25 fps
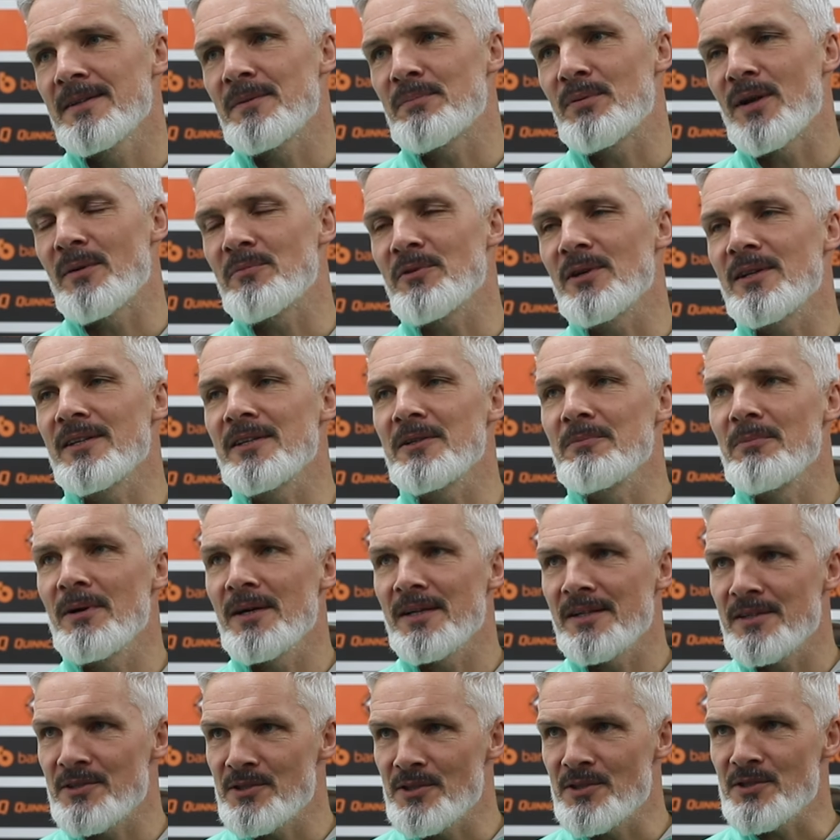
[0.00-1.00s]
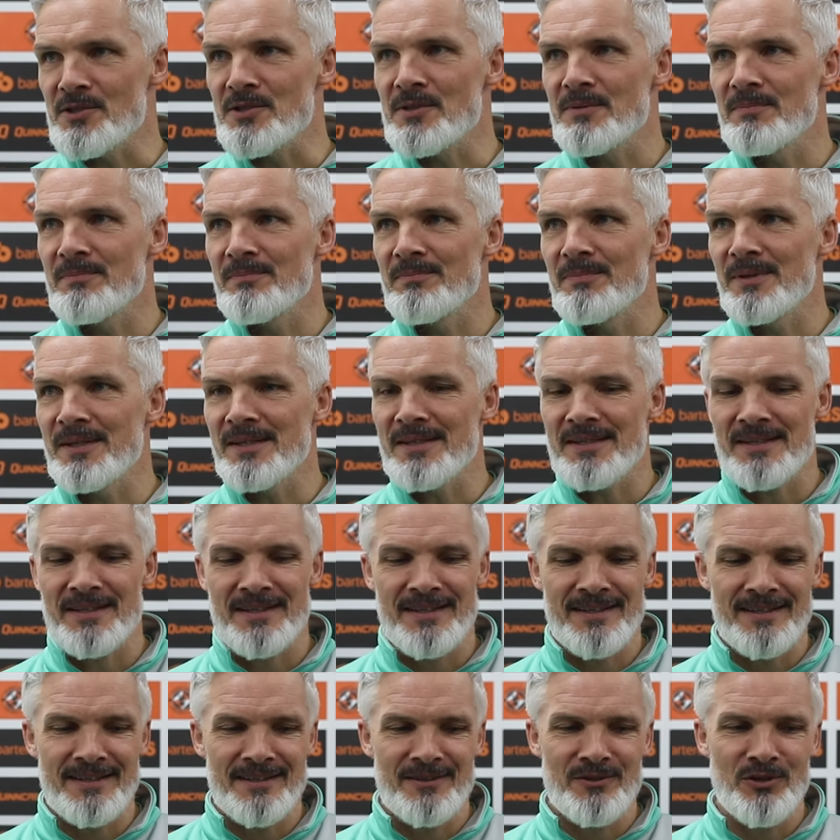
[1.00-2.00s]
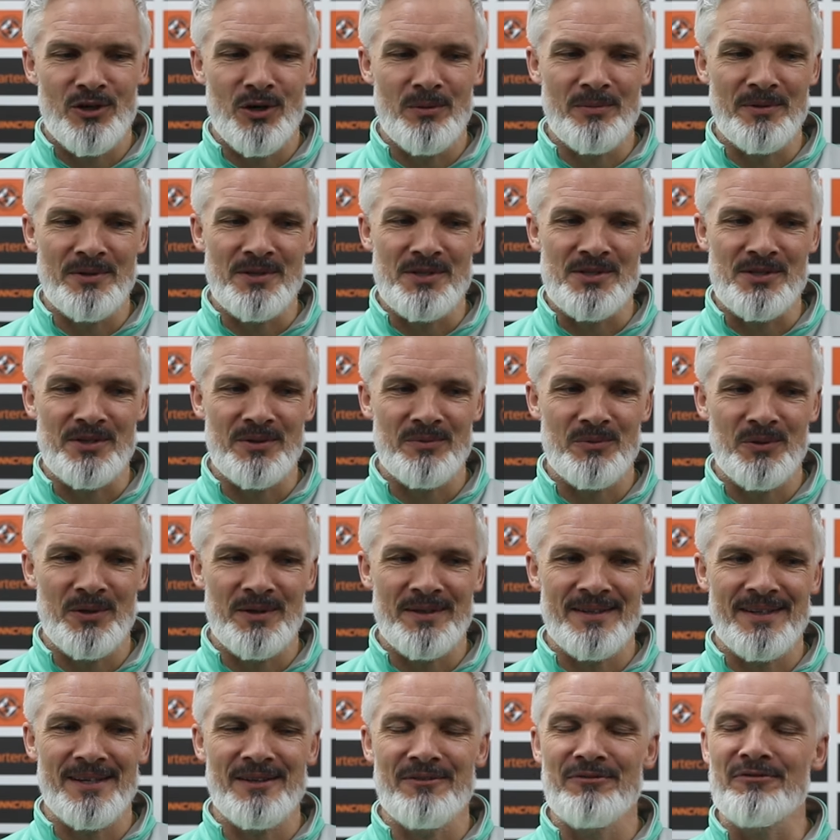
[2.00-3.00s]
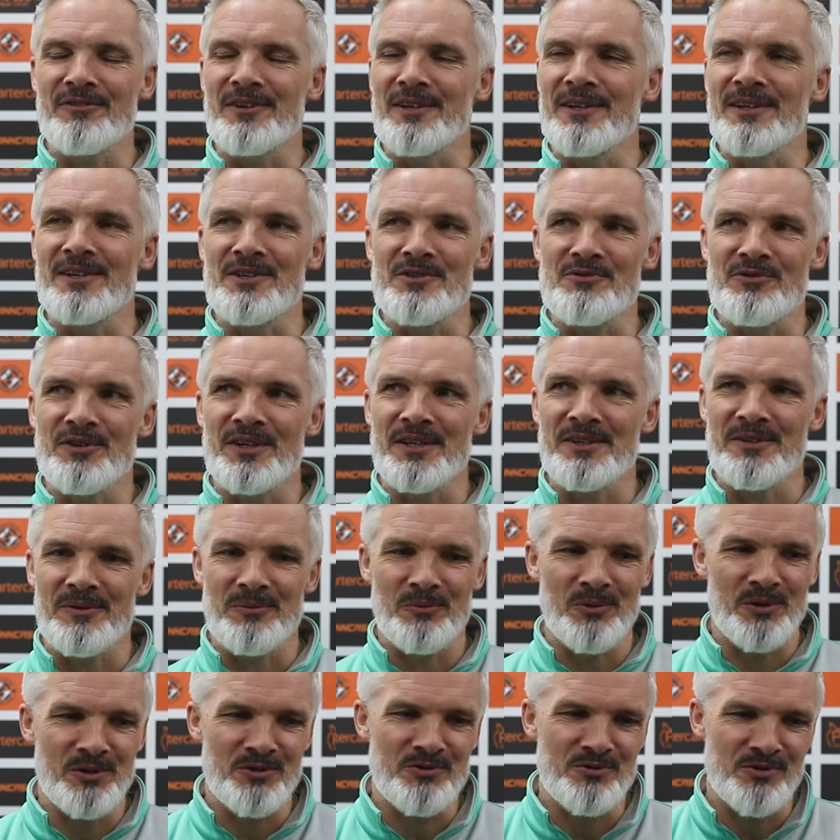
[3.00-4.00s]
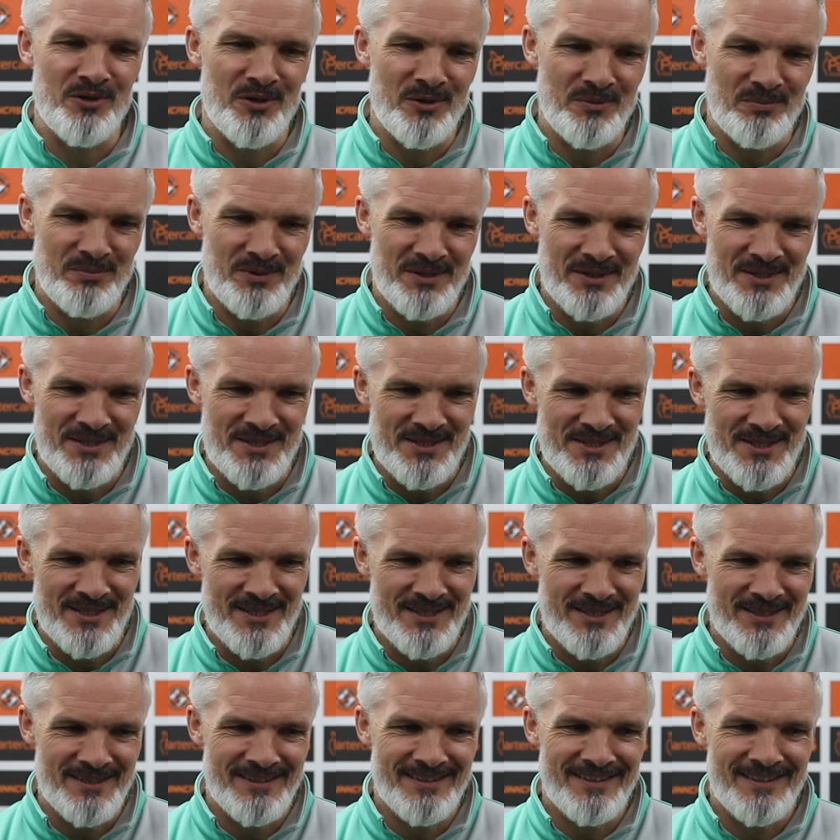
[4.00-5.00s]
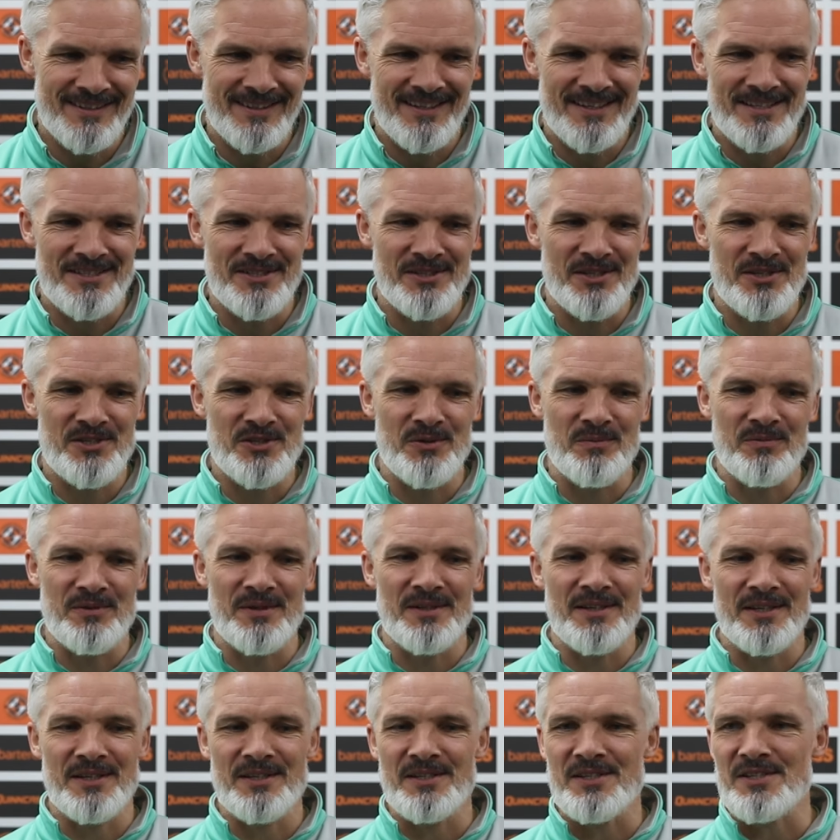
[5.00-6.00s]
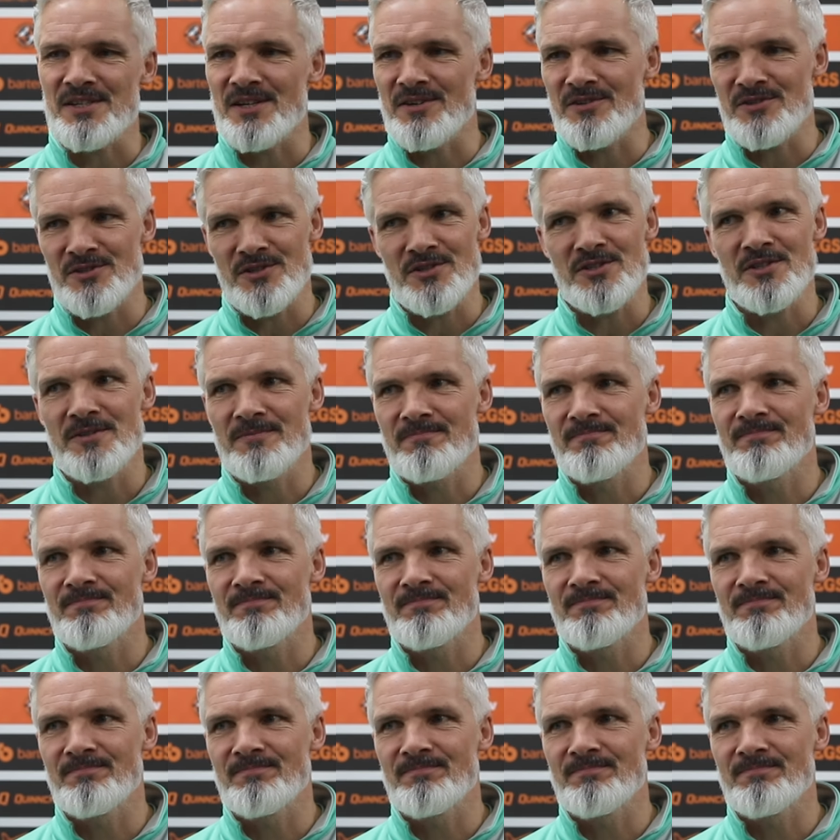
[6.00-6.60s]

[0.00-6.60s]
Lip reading: Premier League managers make comments on what they feel is right and what's wrong, because it's not something that concerns us.